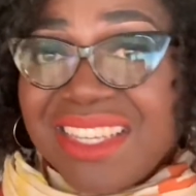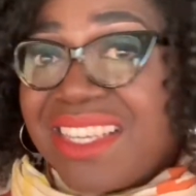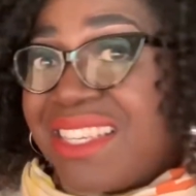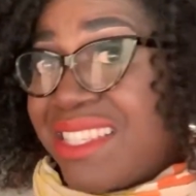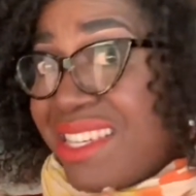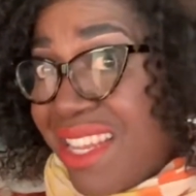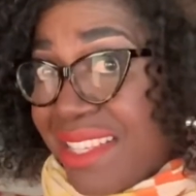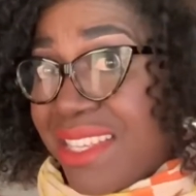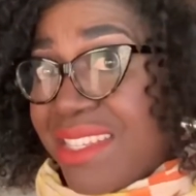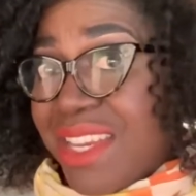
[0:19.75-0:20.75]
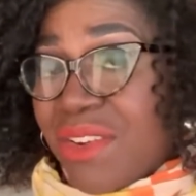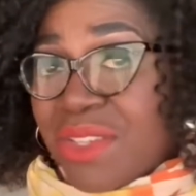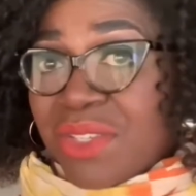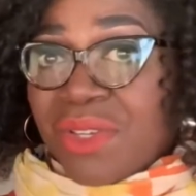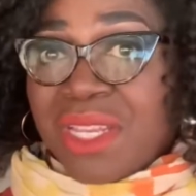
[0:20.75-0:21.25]
is necessary.
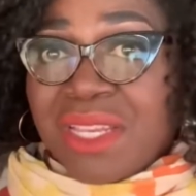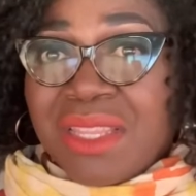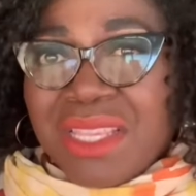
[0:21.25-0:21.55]
So in this